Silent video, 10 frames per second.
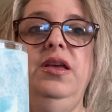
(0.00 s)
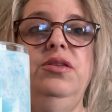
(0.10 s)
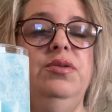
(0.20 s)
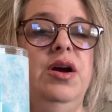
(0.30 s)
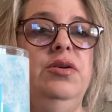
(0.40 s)

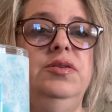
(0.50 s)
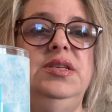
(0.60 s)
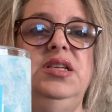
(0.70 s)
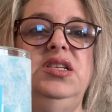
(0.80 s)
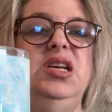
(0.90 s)
throws.
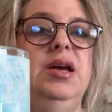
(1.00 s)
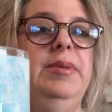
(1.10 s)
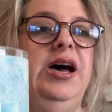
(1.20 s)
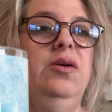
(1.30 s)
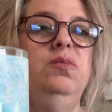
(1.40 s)
It took
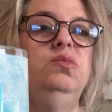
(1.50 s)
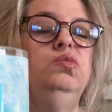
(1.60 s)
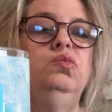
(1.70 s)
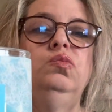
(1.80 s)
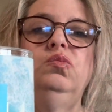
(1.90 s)
about
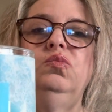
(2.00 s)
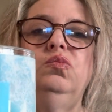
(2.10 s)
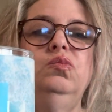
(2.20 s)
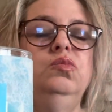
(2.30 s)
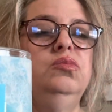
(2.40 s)

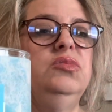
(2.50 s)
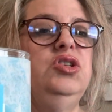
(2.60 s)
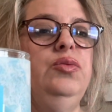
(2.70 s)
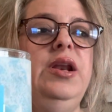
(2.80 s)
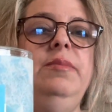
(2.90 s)

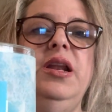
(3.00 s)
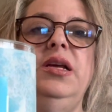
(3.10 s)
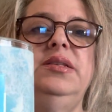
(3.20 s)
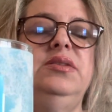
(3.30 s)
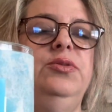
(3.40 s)
20
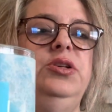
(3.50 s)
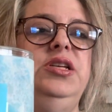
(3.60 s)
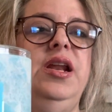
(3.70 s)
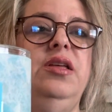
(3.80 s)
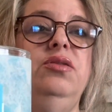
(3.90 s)
minutes to
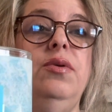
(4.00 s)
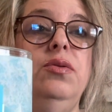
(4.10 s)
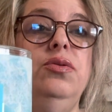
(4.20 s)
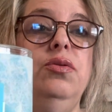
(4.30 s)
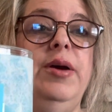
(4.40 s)
get it
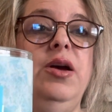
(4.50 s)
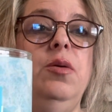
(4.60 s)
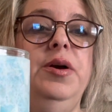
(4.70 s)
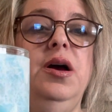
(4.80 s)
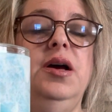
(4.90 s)
thrown through my
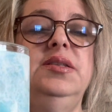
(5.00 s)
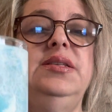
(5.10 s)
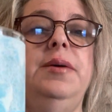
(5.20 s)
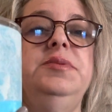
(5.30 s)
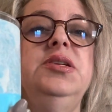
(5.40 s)
open
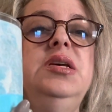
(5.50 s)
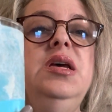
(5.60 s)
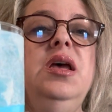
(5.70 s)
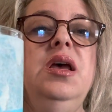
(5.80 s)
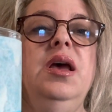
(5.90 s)
concept.
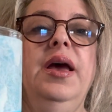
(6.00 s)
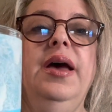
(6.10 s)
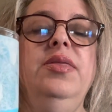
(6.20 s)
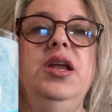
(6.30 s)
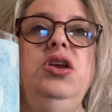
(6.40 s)

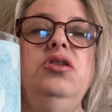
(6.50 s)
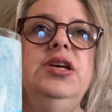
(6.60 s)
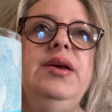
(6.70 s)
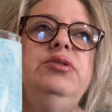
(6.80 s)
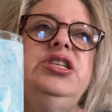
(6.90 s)
And then
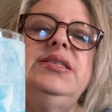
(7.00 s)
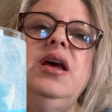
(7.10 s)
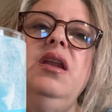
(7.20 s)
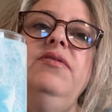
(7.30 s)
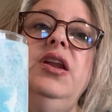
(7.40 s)
it was just
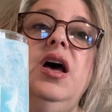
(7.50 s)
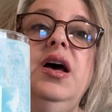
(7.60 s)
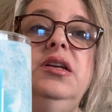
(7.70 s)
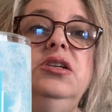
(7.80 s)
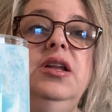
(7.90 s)
kind of an
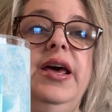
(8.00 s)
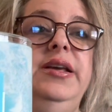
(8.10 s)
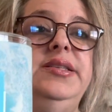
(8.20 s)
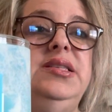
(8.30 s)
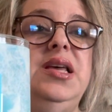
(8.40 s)

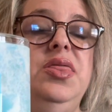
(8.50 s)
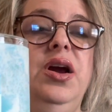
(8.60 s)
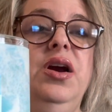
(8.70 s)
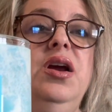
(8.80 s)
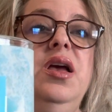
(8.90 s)
underlying scent
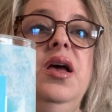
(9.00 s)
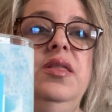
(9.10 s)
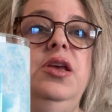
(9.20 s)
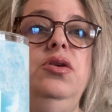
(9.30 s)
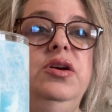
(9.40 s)
there
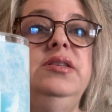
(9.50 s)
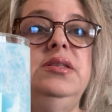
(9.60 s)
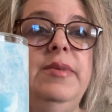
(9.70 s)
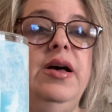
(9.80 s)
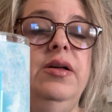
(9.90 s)
that you could
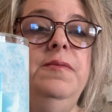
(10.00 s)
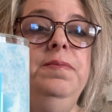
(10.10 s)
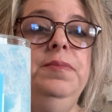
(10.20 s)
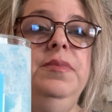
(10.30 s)
smell,